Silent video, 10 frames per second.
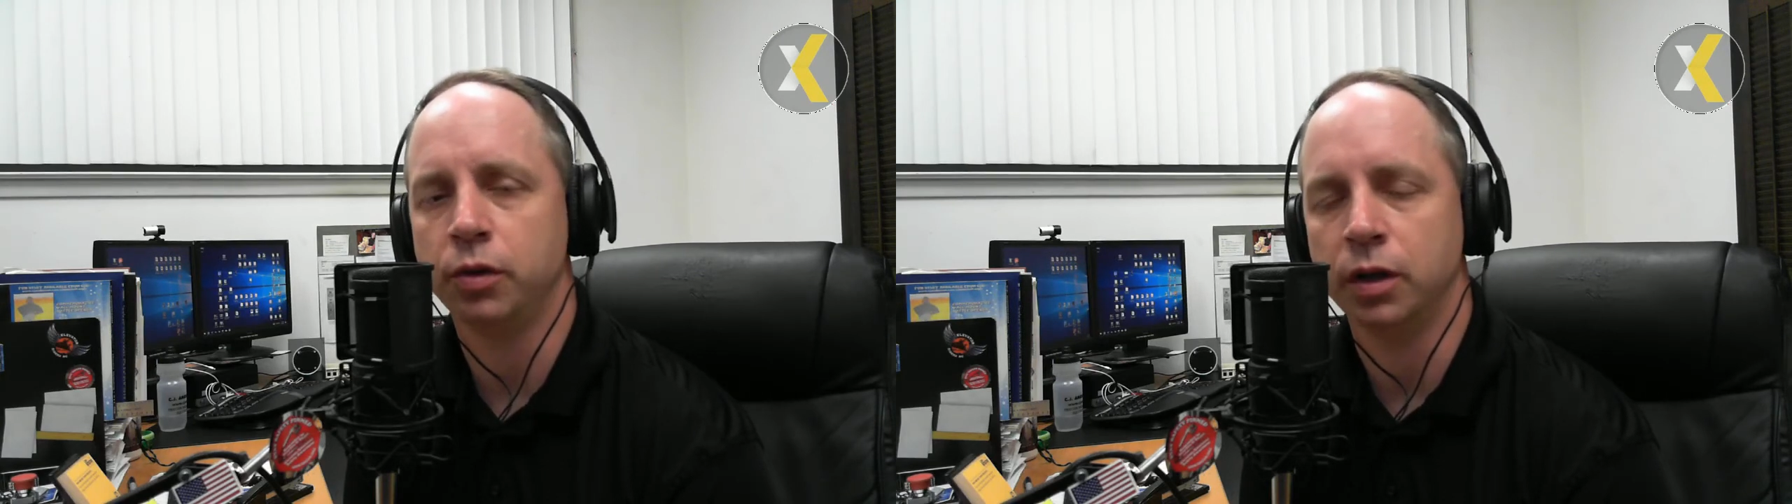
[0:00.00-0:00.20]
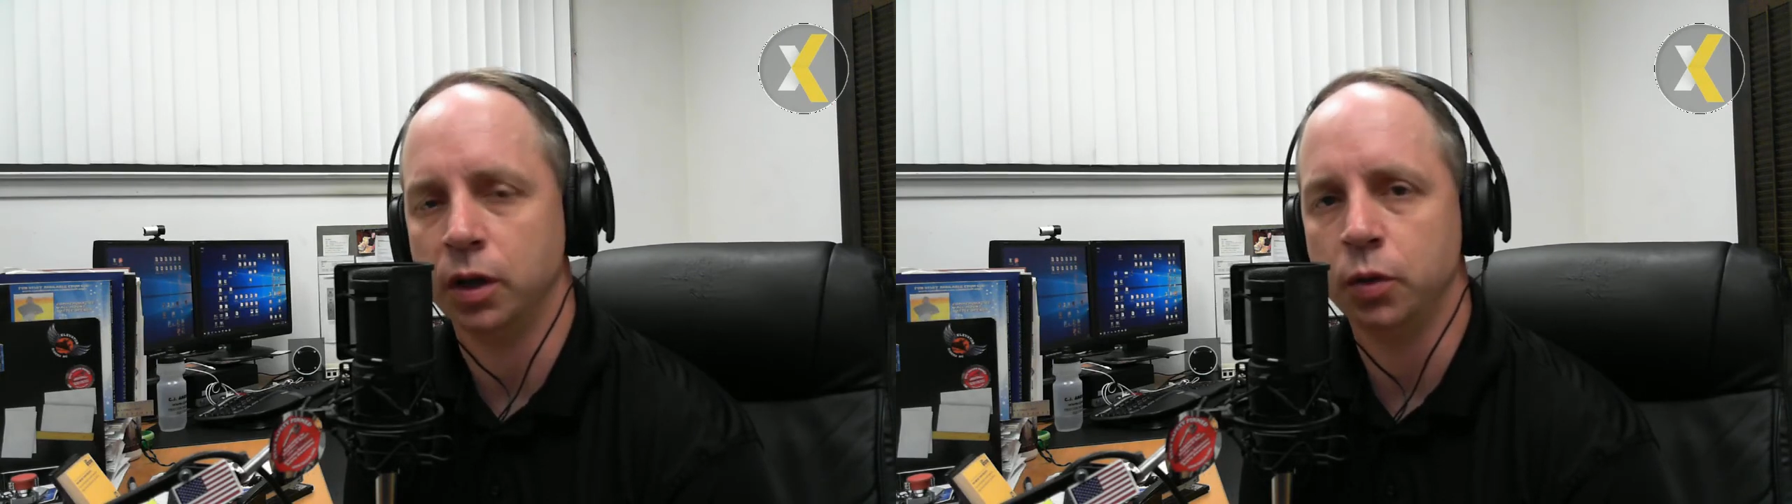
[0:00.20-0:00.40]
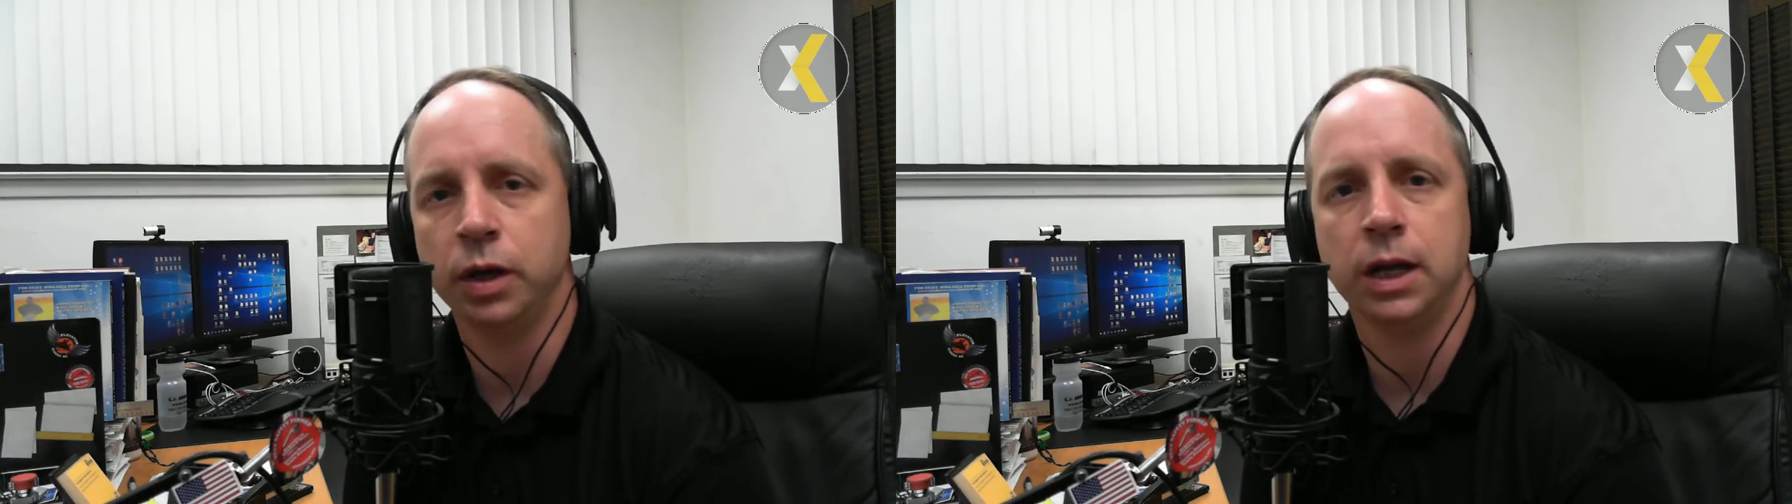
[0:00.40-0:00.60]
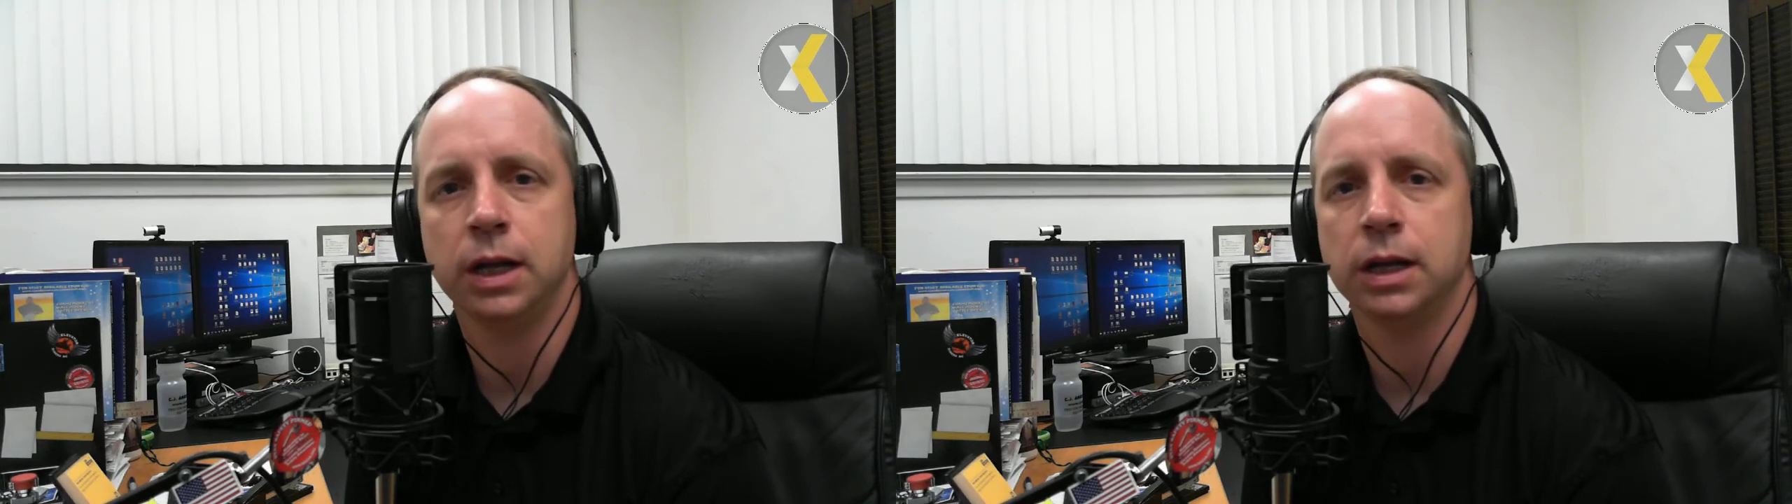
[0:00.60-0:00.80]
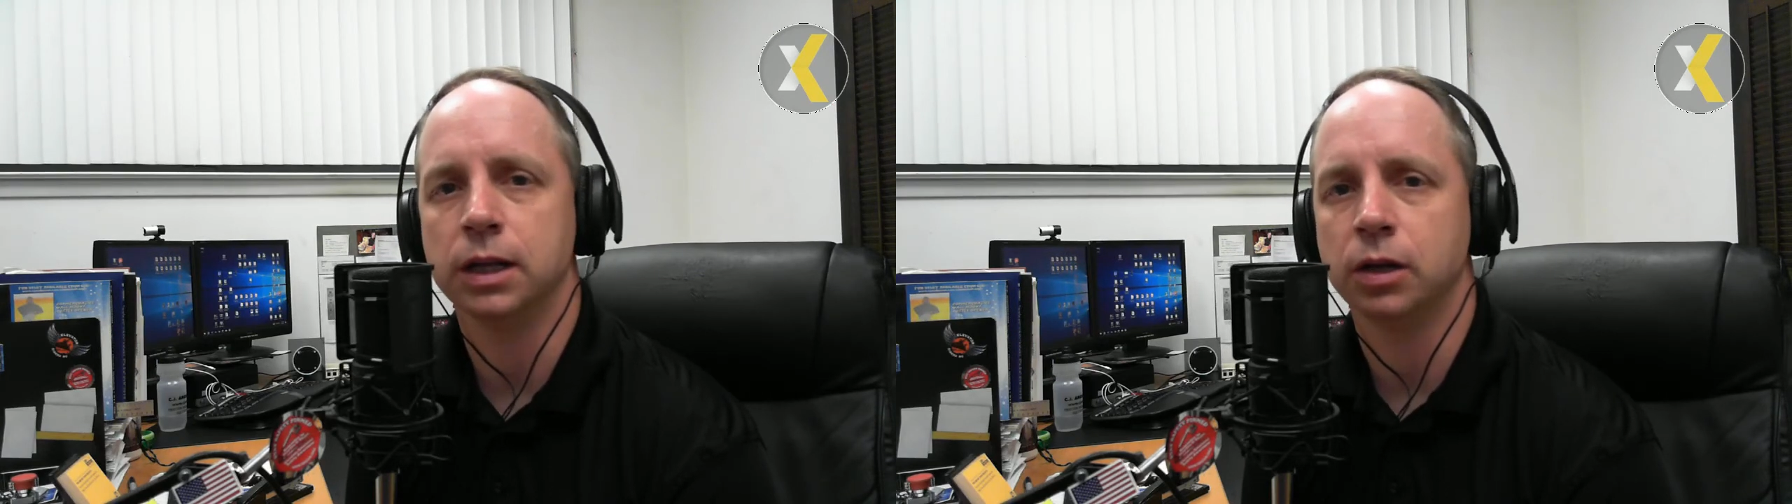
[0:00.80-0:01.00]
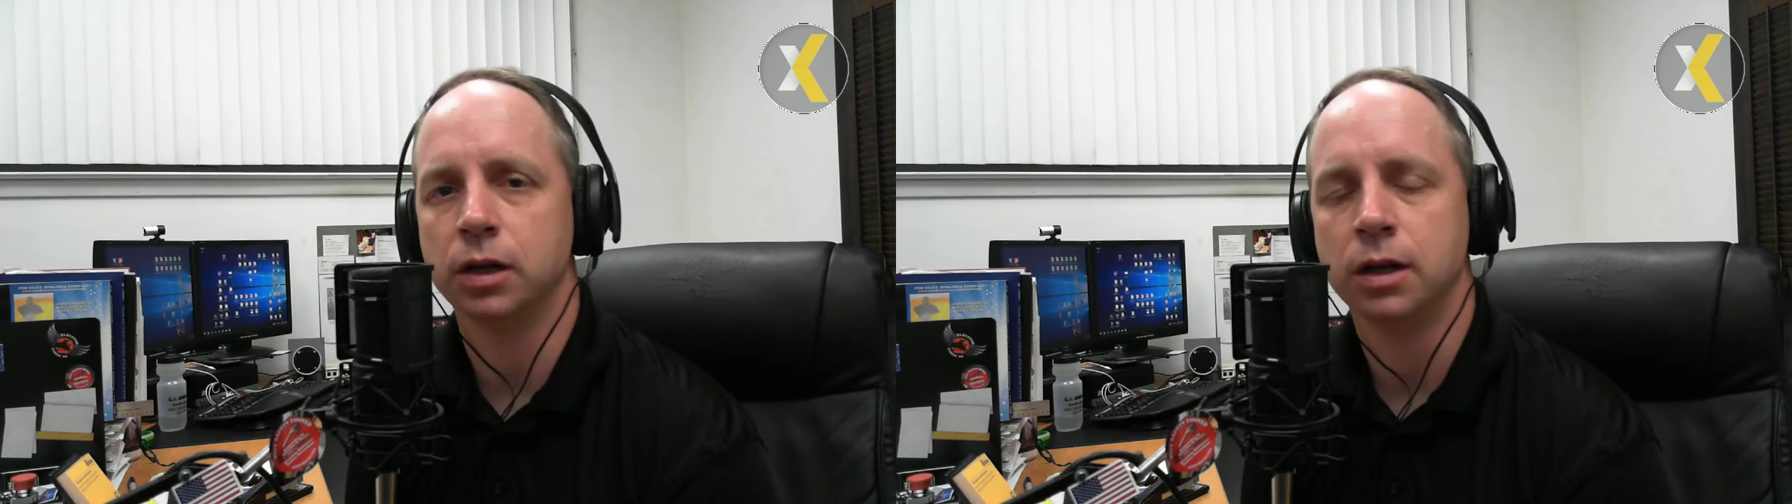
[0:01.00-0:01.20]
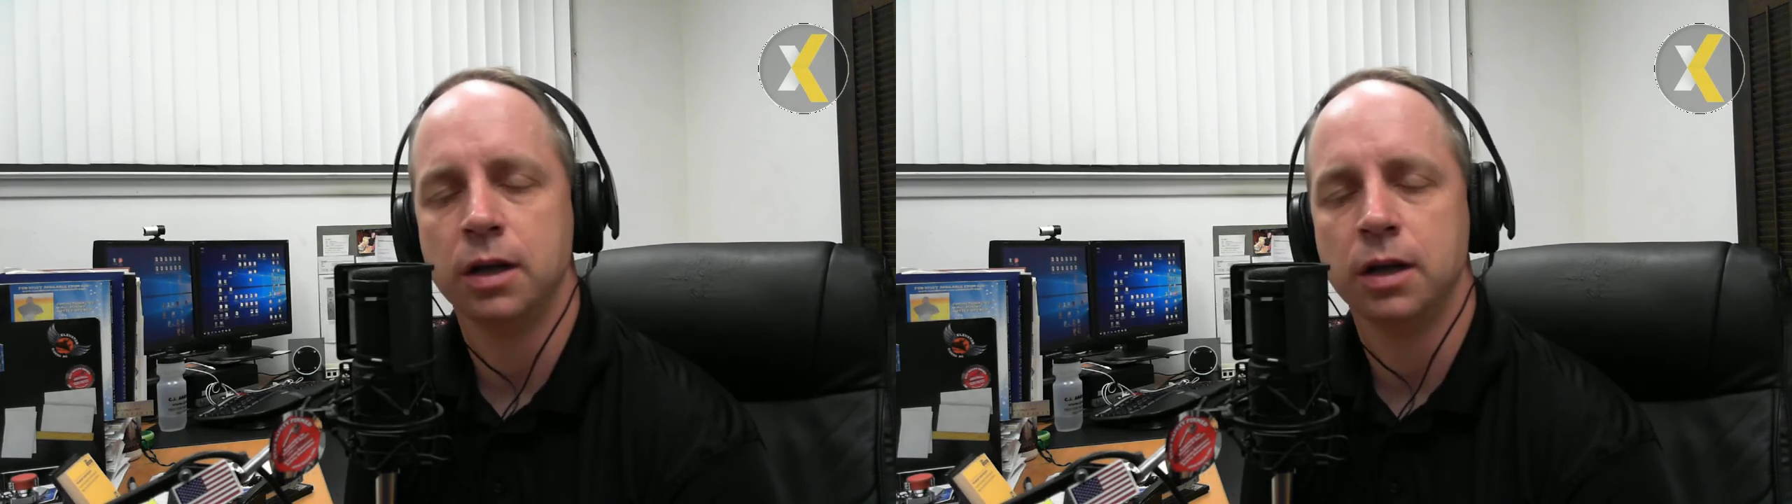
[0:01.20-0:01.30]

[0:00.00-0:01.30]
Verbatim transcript: the looting and the